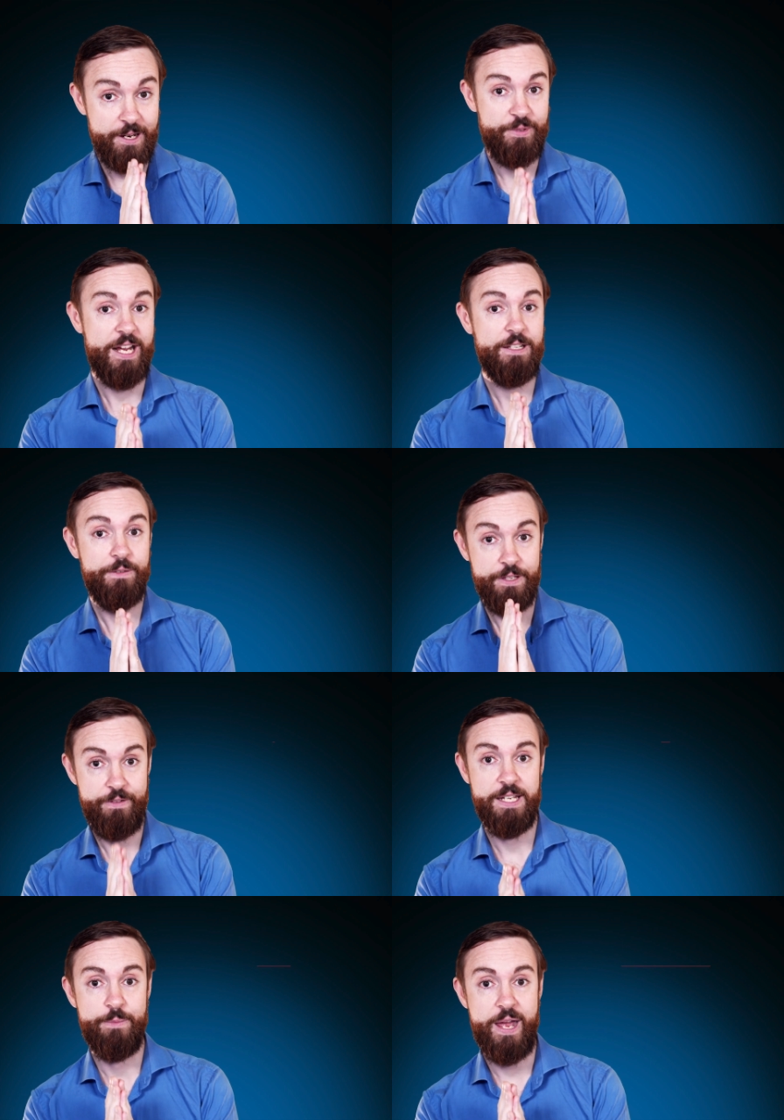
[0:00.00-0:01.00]
the objective of the
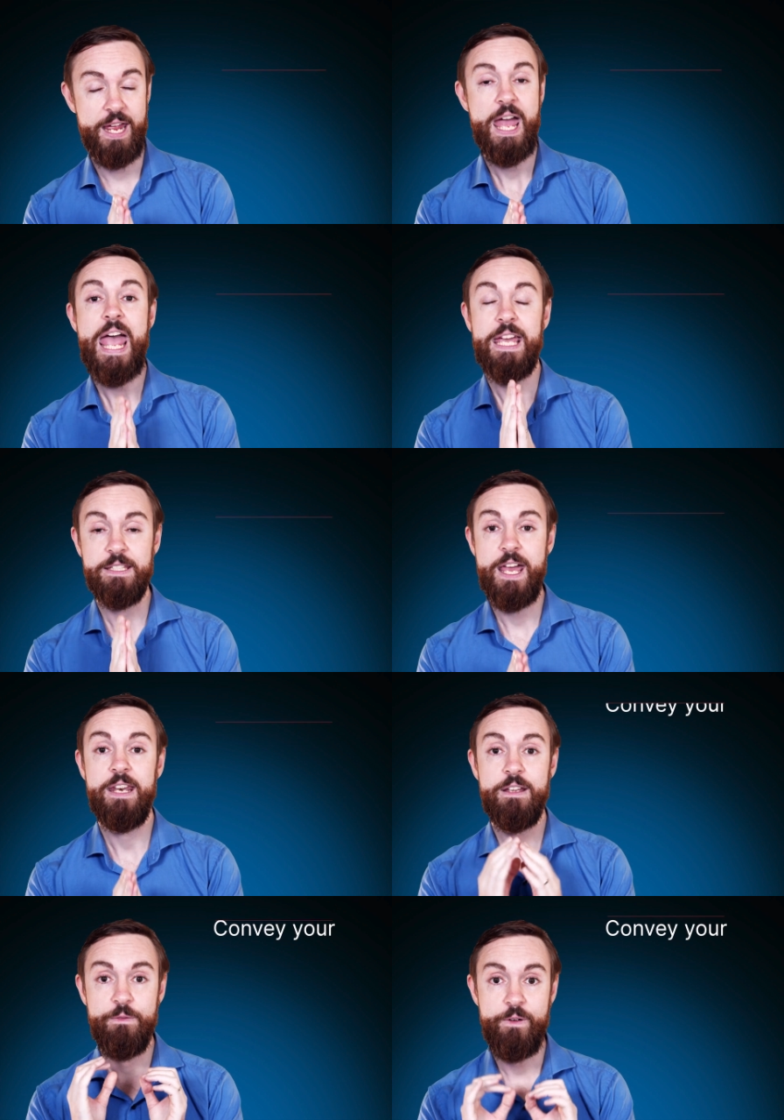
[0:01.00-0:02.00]
resume. It's there to
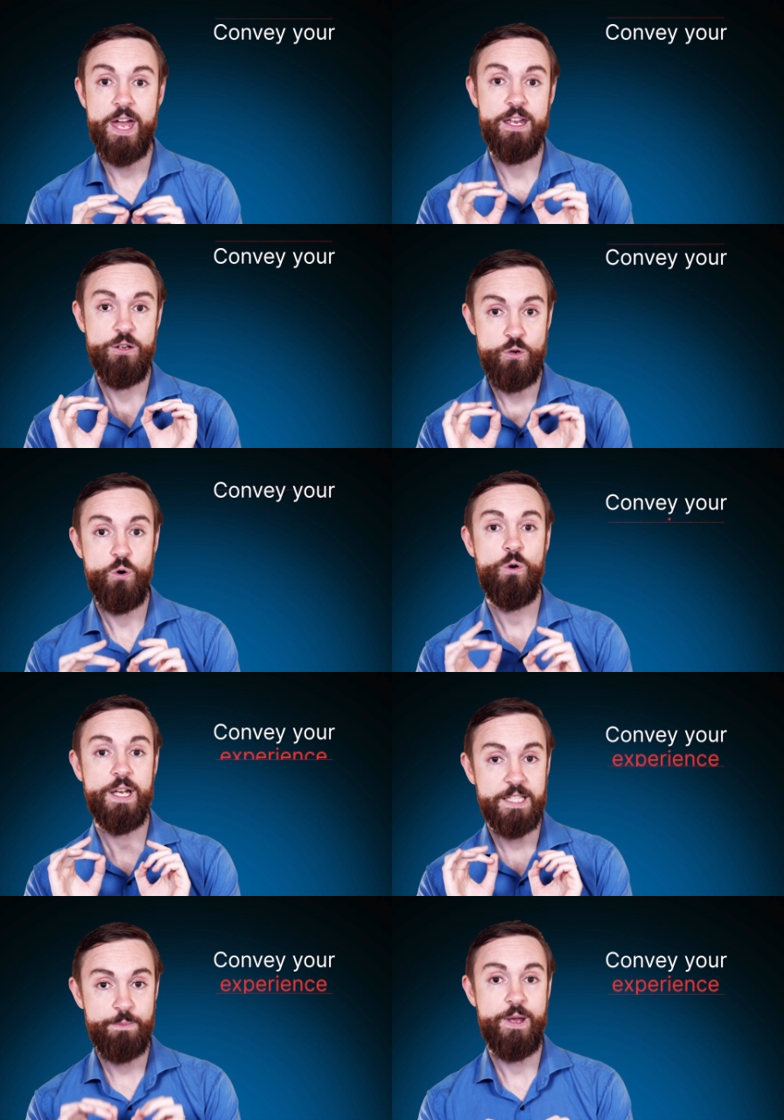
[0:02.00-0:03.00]
convey your
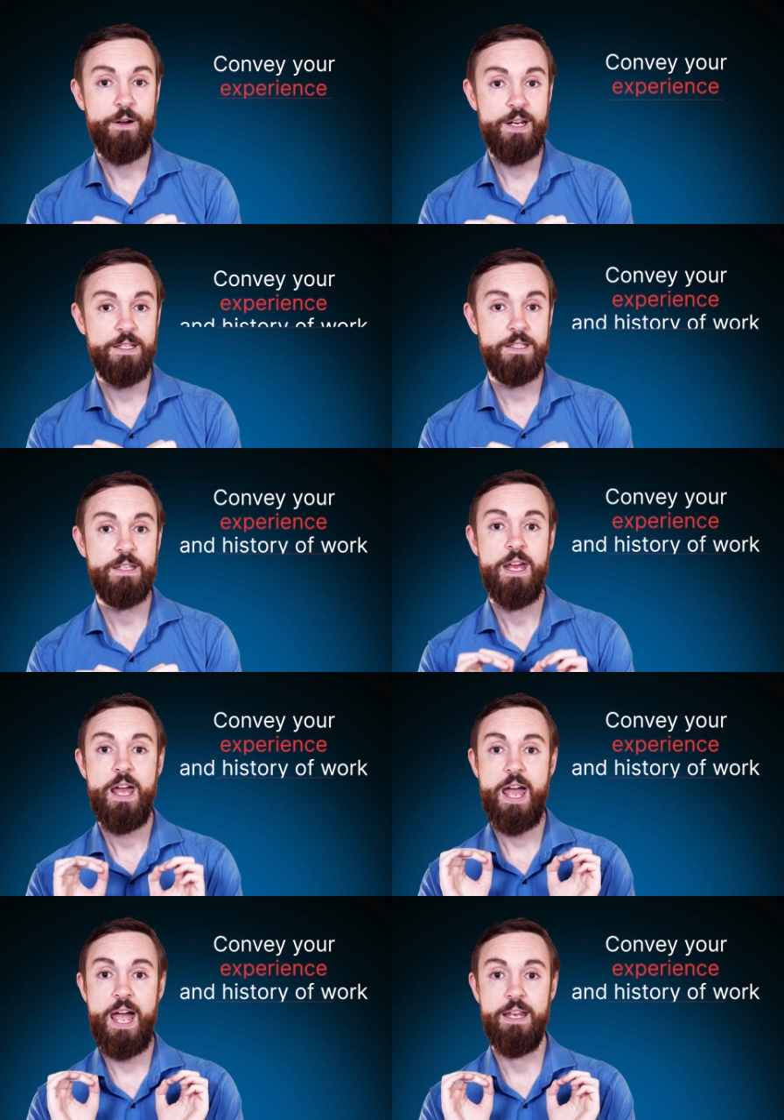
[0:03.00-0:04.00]
experience
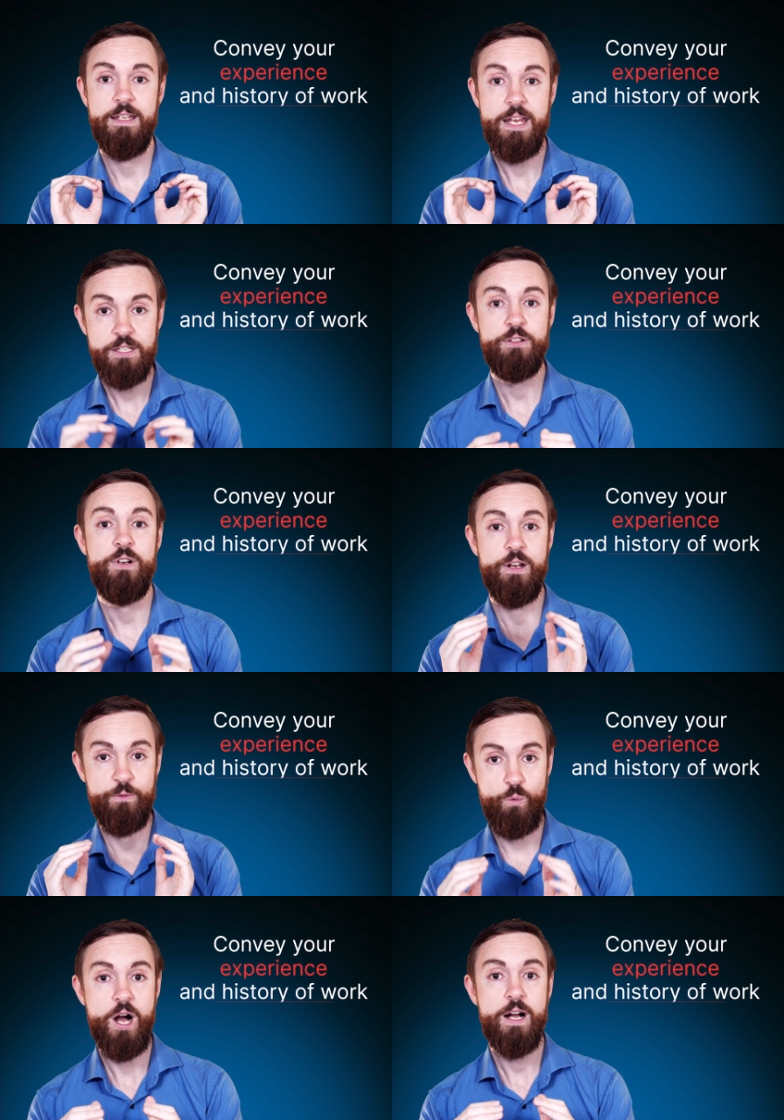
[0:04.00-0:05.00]
and history
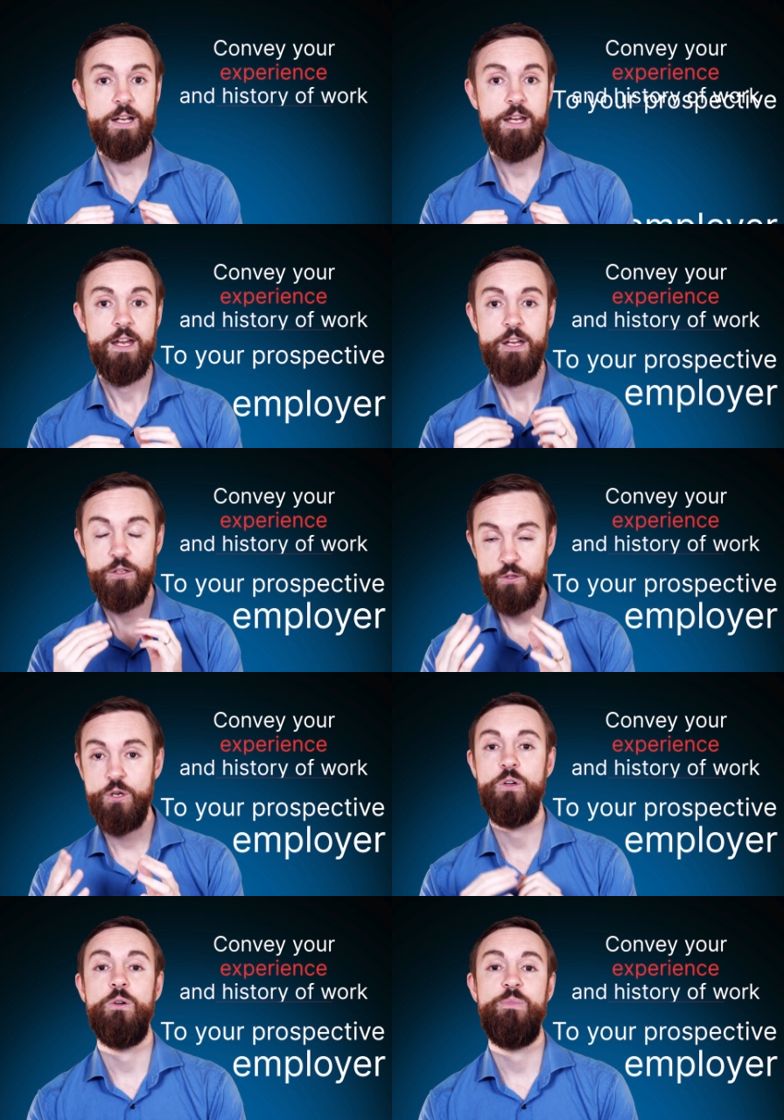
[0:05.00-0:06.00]
of work to
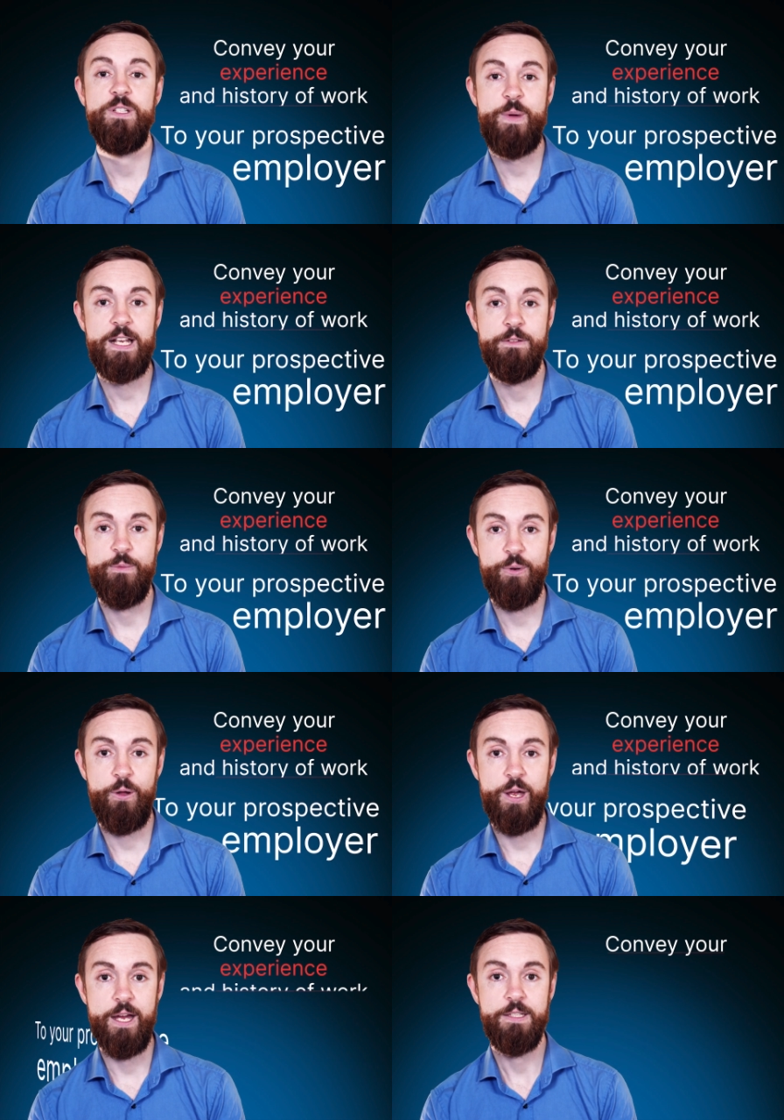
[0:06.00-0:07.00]
your prospective
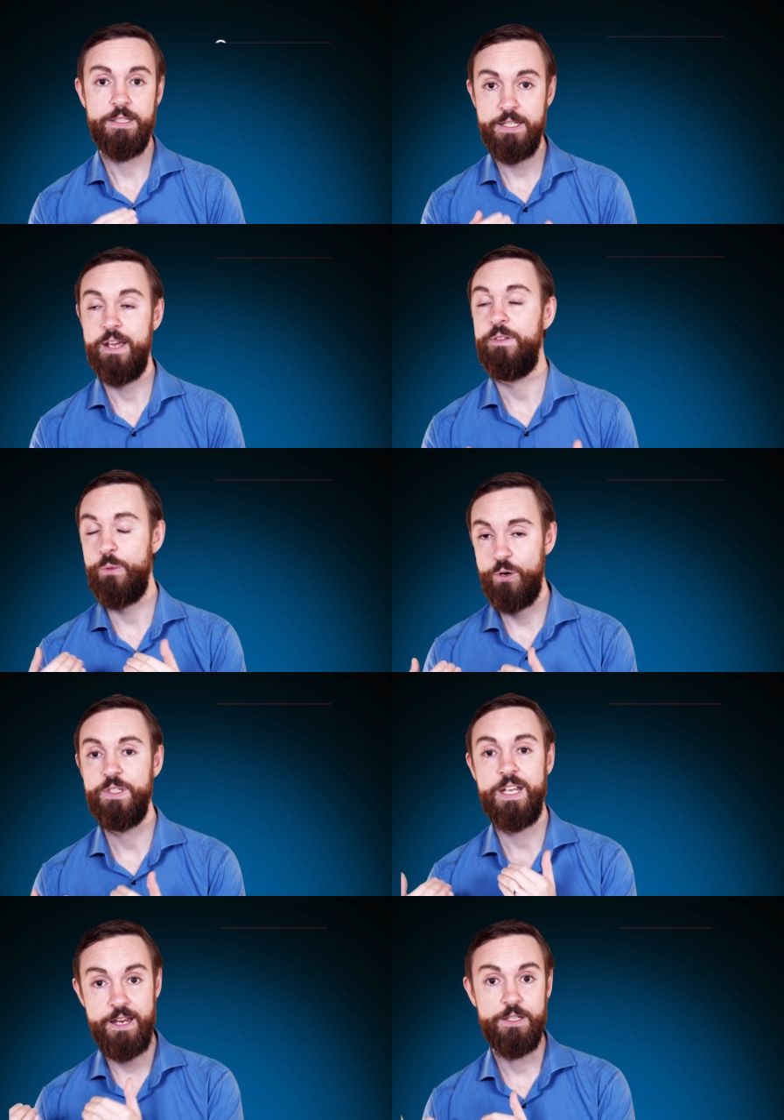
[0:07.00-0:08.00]
employer to see if they want
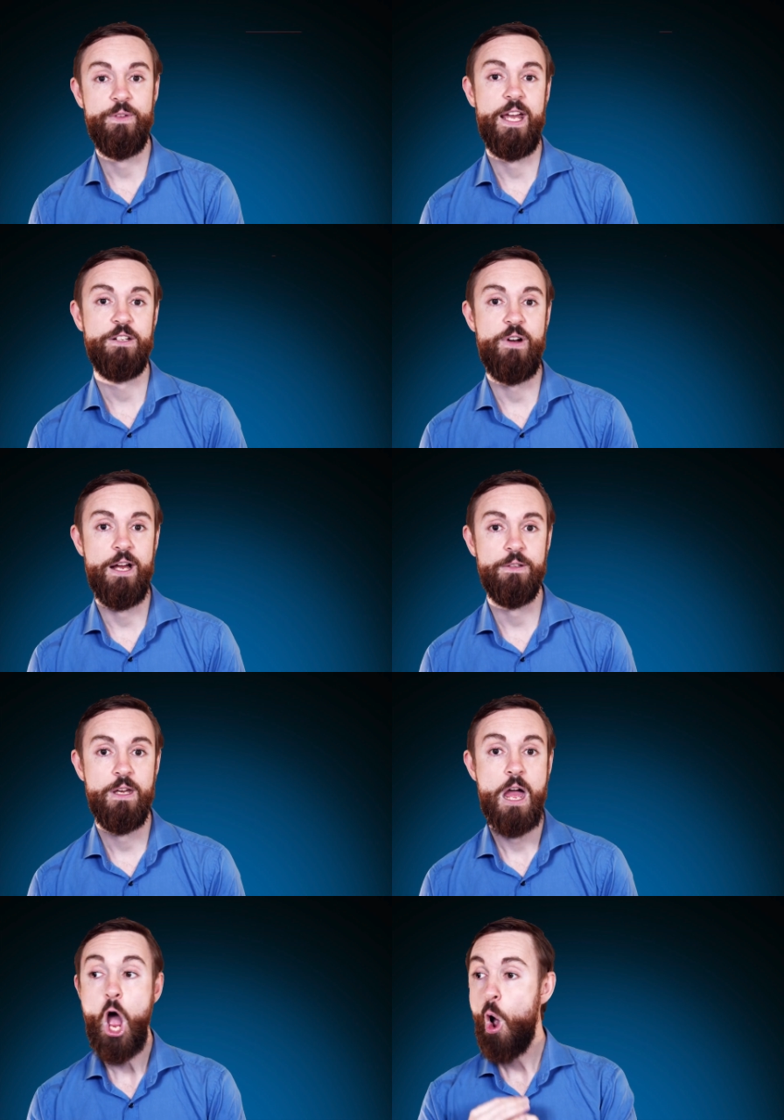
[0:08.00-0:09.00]
to get you to the next round.
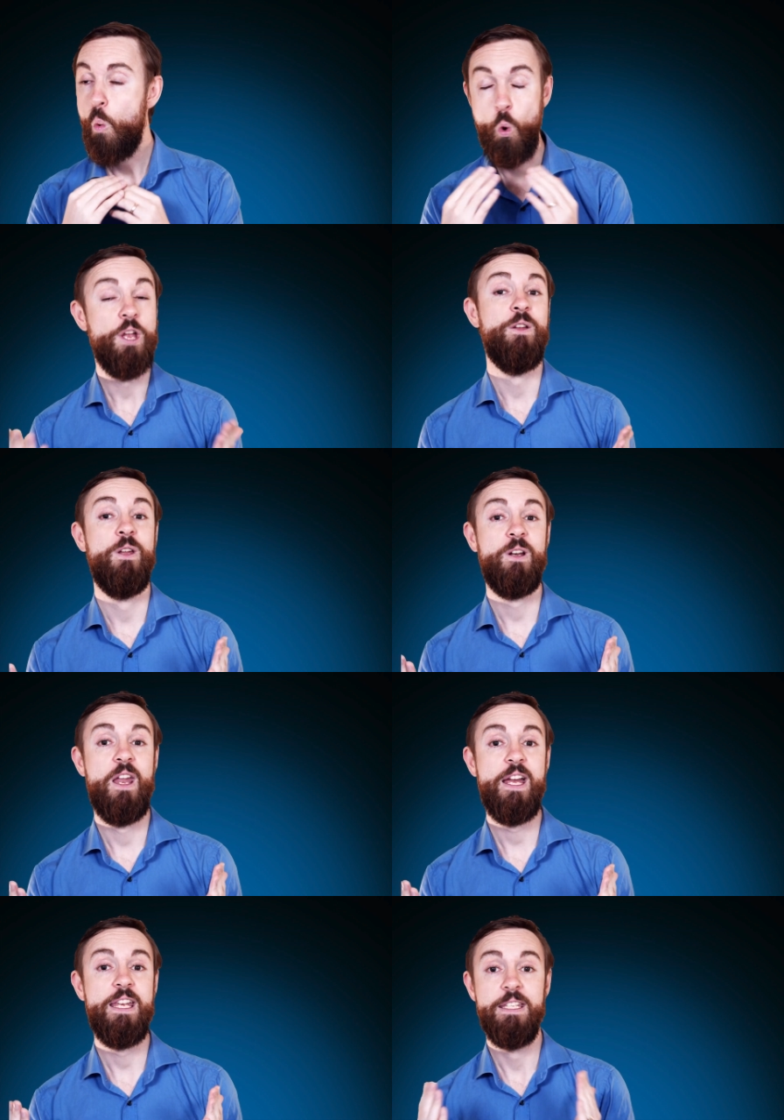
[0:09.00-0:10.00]
What you look
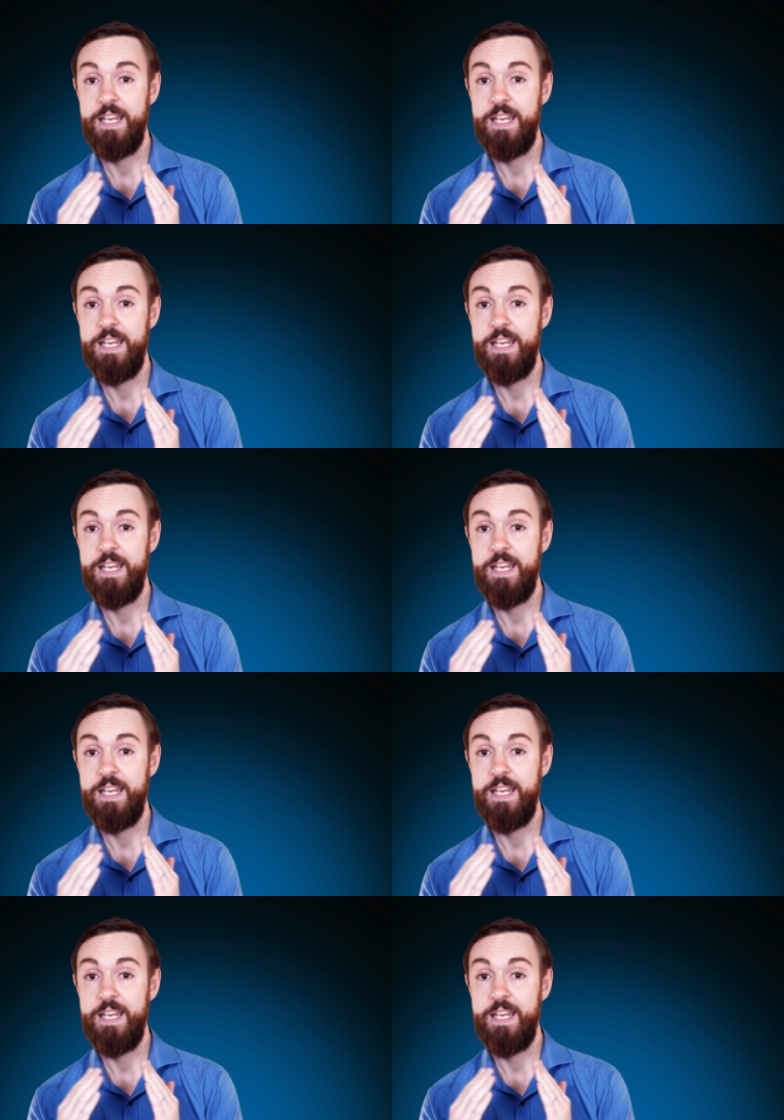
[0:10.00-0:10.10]
like is